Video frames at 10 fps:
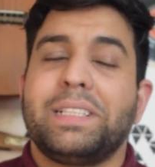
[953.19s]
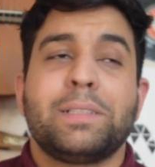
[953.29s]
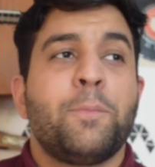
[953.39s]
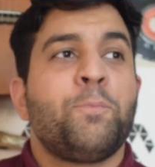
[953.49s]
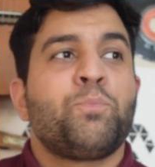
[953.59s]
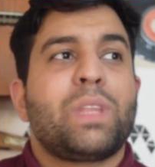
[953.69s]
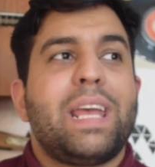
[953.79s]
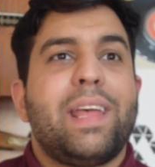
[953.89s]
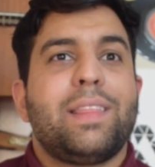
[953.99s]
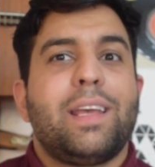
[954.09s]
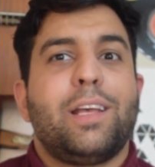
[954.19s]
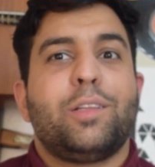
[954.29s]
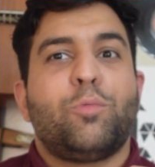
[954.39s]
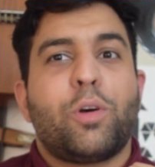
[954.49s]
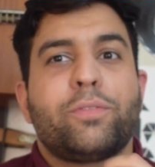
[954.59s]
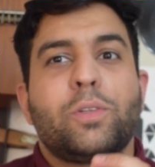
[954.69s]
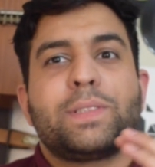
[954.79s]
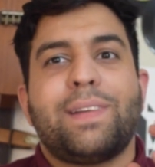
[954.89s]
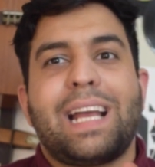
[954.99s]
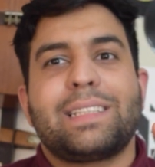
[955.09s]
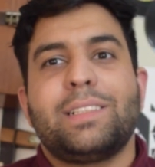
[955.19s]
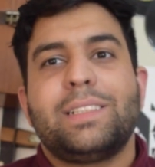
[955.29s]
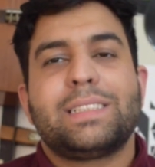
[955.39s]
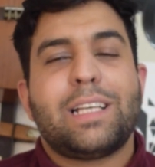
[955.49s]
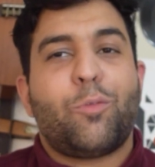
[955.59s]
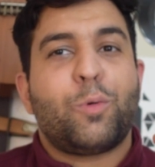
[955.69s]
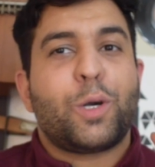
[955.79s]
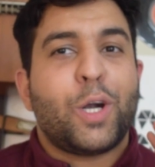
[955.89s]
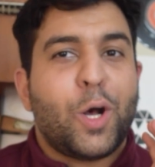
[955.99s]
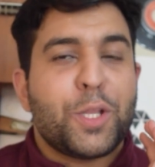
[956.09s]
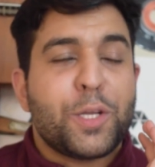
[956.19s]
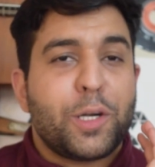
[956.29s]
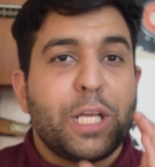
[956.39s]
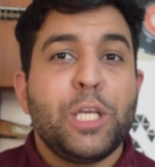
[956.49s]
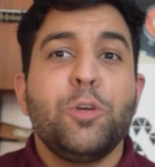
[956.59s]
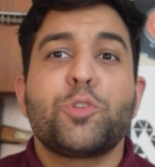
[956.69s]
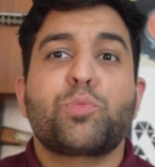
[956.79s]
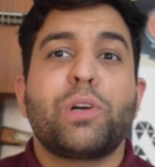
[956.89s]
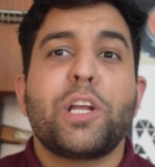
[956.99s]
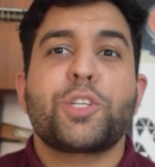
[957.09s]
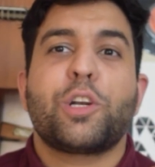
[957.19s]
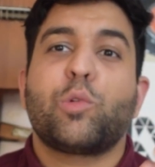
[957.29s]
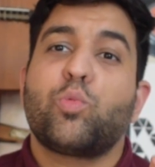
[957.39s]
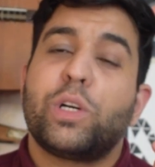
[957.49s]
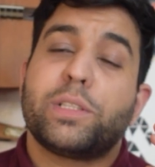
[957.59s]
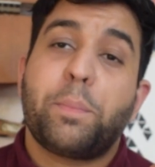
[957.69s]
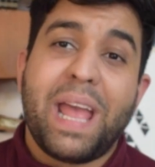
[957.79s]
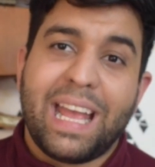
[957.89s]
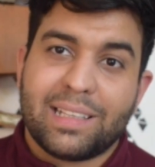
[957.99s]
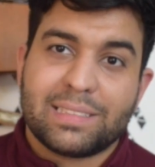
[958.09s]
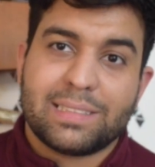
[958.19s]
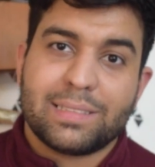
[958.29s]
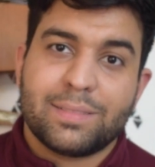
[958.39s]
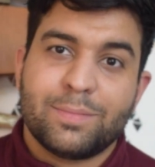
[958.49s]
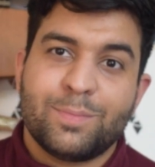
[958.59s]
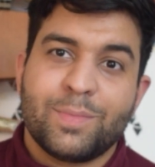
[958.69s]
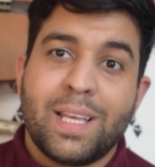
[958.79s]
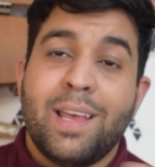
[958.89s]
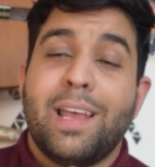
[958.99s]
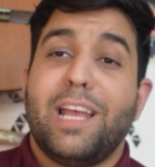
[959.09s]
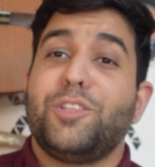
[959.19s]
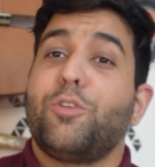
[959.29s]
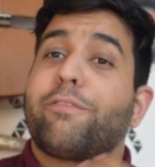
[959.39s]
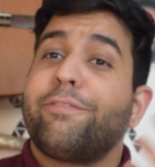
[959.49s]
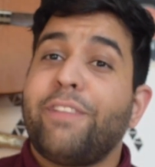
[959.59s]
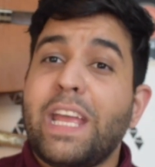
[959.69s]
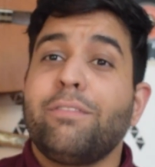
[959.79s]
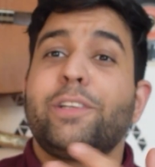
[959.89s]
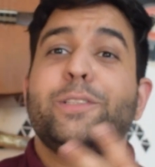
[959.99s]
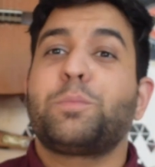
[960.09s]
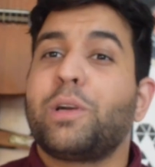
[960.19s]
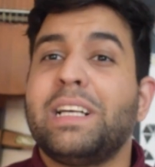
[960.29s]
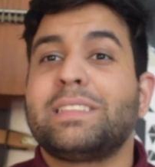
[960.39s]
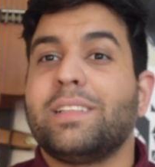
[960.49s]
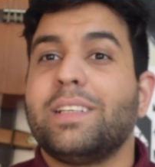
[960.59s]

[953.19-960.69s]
right? And then one of those factors that were under a huge pressure were the banks. And your favorite